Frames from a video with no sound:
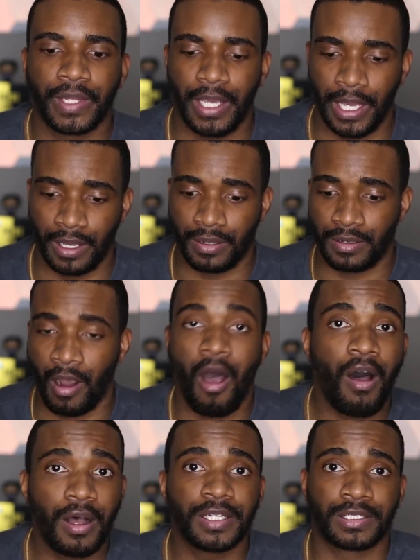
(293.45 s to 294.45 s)
It
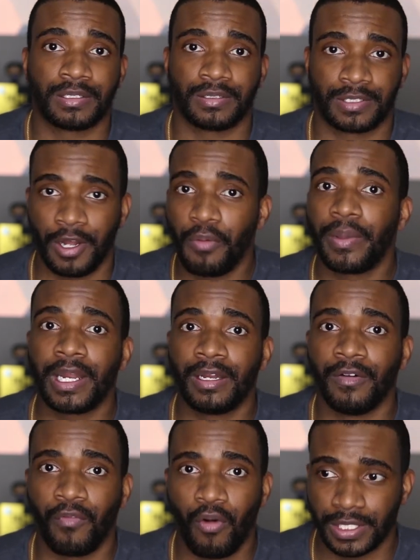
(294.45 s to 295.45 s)
caused so many
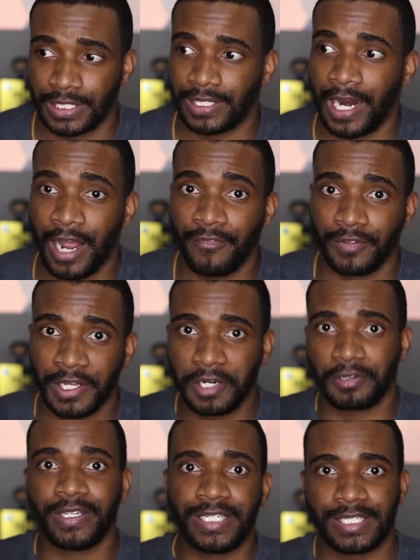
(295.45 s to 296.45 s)
divorces that I've
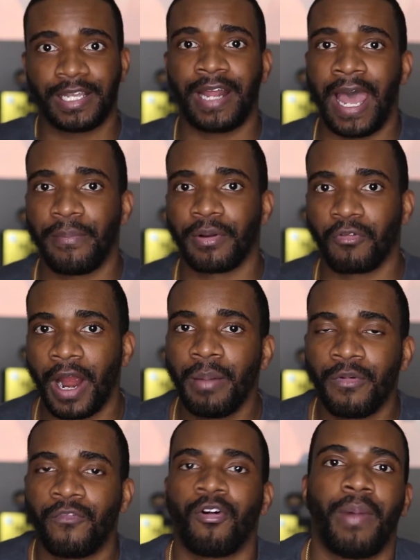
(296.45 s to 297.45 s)
literally seen happen right
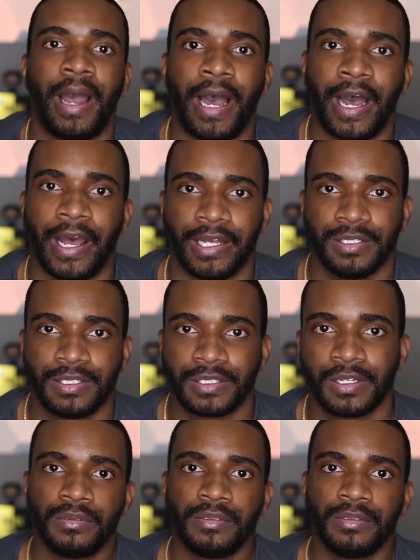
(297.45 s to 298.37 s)
before my eyes.